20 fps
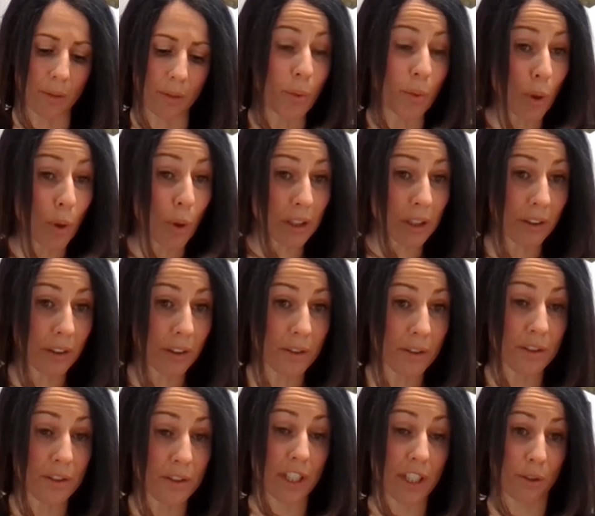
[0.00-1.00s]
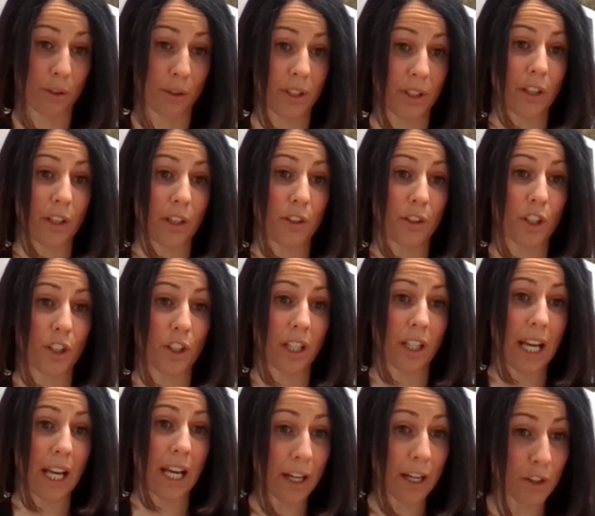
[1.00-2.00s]
boilers, district
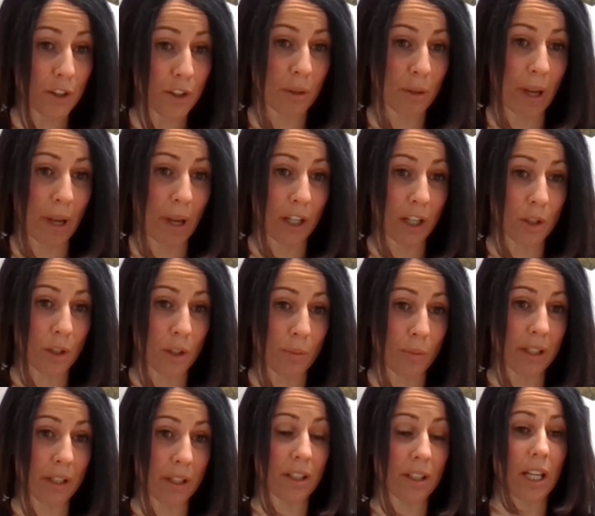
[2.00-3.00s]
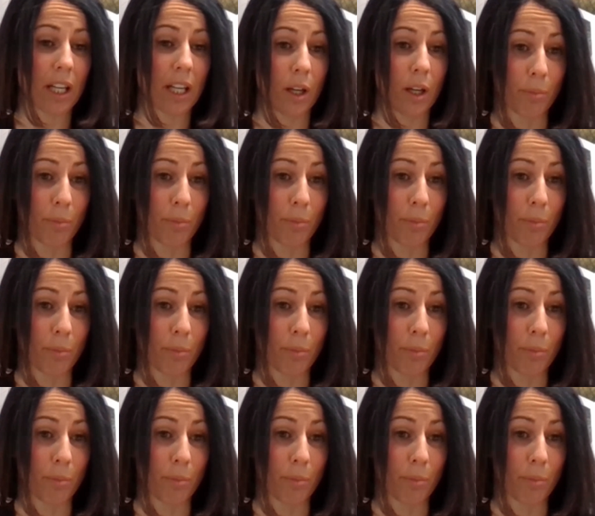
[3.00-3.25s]
energy, energy management,